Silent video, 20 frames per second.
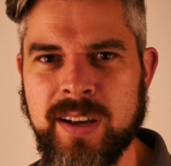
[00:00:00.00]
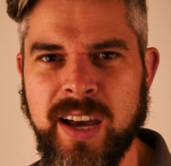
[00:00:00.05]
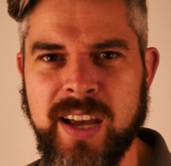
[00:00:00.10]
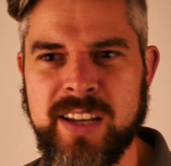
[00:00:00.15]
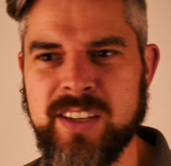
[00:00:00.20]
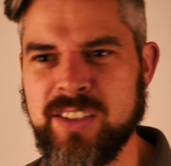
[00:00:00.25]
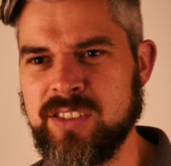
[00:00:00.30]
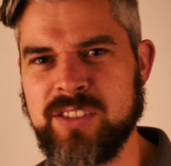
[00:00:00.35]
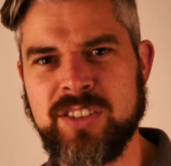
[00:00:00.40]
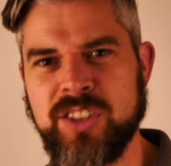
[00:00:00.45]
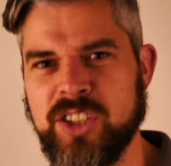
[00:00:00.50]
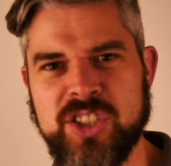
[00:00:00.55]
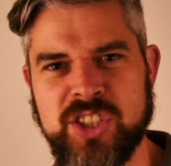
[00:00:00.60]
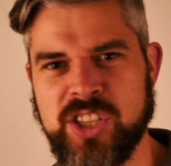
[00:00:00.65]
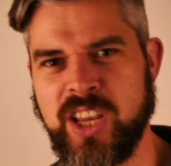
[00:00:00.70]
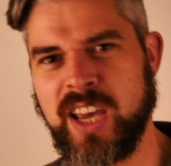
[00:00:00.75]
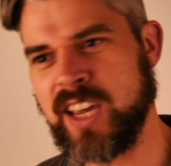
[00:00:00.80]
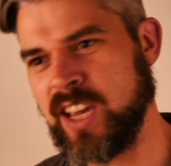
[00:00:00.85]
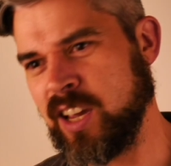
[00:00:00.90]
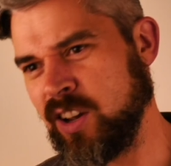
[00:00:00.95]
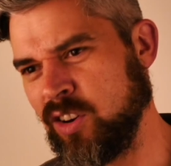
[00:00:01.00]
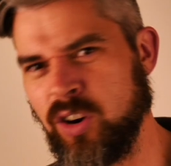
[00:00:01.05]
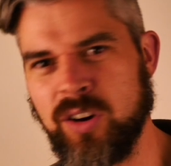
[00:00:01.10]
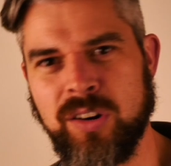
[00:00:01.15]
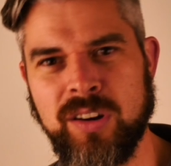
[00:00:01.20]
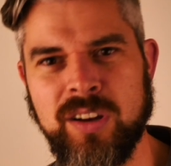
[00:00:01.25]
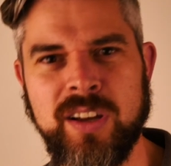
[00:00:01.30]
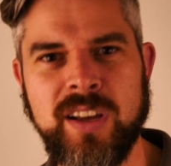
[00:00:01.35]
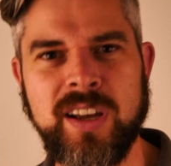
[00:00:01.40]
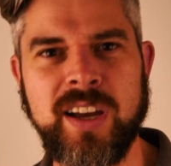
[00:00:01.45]
and you'd say it
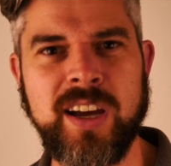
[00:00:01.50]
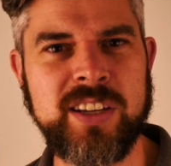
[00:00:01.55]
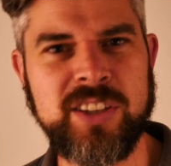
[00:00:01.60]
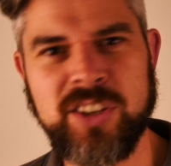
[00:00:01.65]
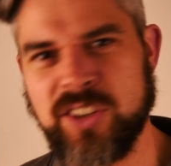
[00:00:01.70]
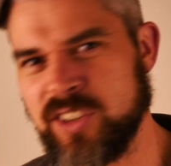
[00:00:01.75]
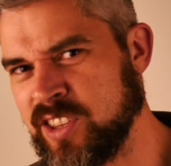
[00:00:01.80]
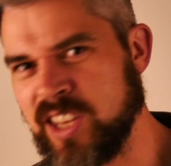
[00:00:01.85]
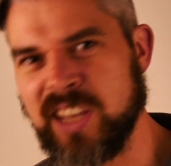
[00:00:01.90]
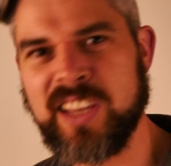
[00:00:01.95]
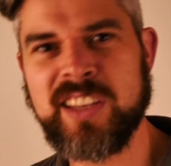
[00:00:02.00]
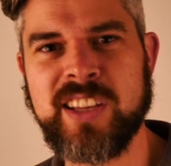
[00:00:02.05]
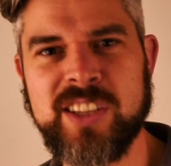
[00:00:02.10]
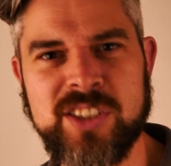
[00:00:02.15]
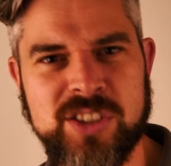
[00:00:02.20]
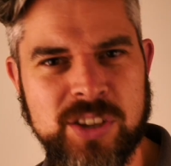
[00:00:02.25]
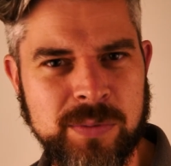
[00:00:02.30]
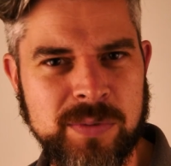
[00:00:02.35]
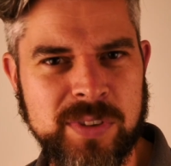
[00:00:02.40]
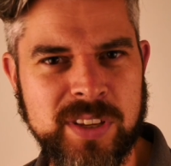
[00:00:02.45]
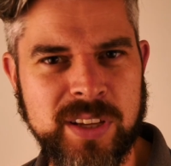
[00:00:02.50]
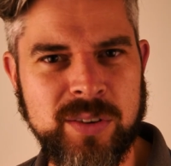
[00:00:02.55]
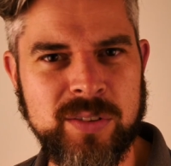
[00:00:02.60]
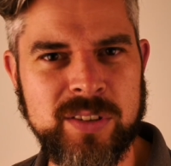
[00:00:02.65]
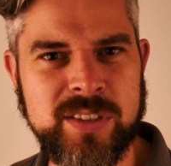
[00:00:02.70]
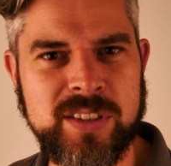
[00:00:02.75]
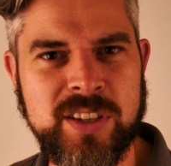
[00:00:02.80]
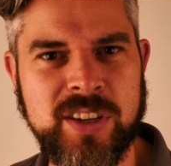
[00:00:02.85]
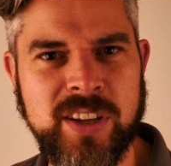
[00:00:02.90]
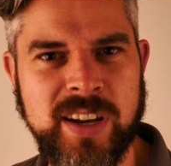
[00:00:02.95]
or and you'd think that something
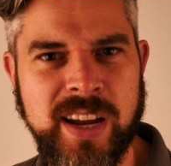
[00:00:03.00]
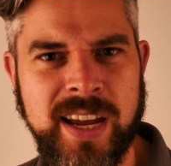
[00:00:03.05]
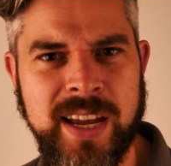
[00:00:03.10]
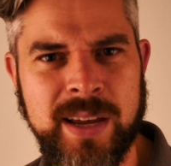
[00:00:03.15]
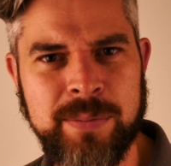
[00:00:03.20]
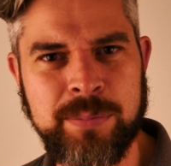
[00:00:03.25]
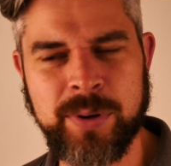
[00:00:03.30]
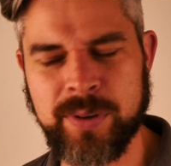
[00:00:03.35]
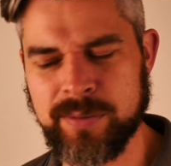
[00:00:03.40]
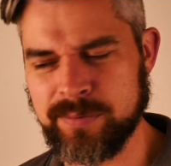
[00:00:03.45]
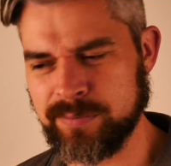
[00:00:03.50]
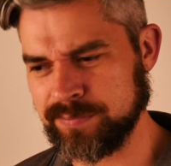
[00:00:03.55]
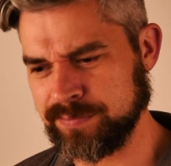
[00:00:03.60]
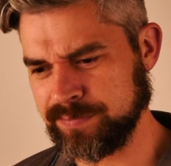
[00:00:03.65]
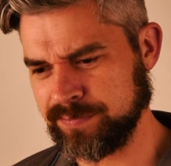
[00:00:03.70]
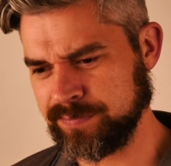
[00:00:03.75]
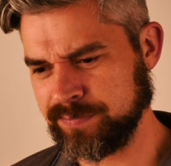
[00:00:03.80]
was going to happen.